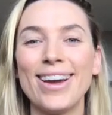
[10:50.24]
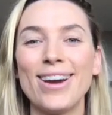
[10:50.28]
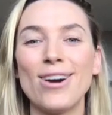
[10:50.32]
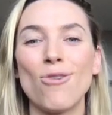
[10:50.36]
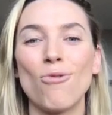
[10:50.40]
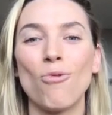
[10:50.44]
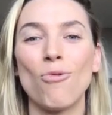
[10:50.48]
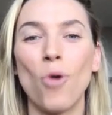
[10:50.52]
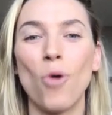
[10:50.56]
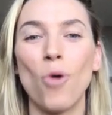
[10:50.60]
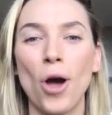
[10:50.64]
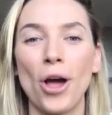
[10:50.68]

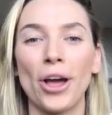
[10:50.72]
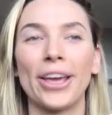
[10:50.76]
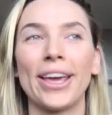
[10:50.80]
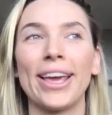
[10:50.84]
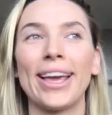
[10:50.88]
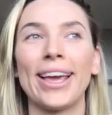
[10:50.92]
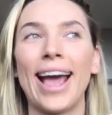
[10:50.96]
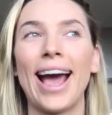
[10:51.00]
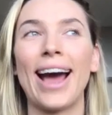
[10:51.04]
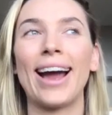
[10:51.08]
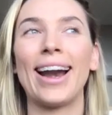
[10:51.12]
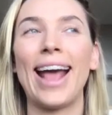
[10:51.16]

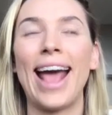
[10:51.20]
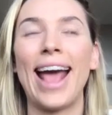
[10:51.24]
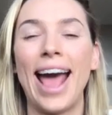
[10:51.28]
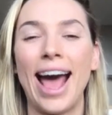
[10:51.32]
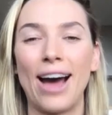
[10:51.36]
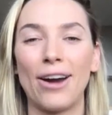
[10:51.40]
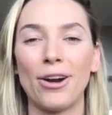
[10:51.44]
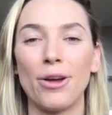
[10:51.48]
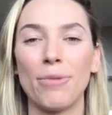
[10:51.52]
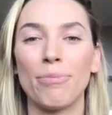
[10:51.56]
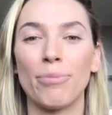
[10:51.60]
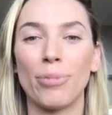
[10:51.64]
working out
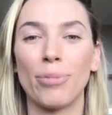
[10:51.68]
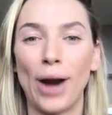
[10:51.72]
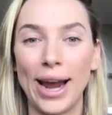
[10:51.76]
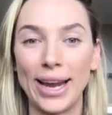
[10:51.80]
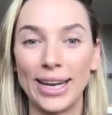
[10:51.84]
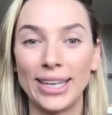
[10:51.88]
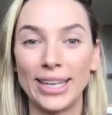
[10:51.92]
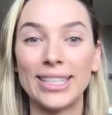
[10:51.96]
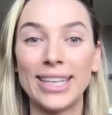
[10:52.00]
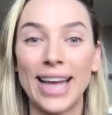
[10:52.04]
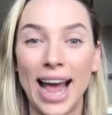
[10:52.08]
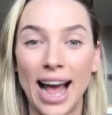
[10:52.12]
how to
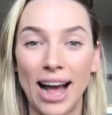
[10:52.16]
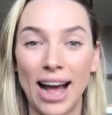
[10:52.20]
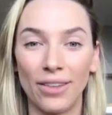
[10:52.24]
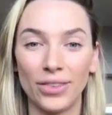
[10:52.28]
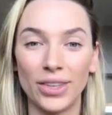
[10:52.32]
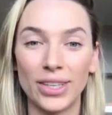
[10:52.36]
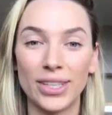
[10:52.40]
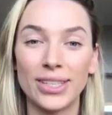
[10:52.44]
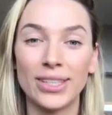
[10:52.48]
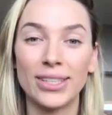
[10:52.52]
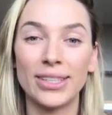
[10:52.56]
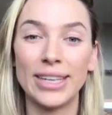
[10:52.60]
break down the
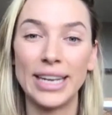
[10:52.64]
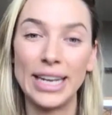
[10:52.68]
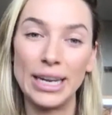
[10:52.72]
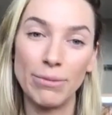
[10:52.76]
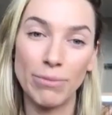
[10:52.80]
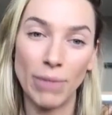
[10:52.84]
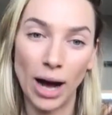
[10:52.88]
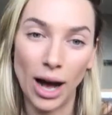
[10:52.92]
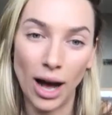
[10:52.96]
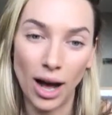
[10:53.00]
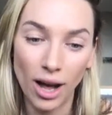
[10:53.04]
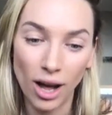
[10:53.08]

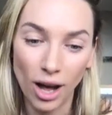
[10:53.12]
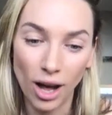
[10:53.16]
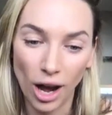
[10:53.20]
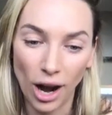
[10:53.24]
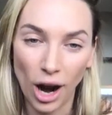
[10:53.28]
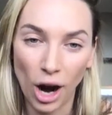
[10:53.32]
stigma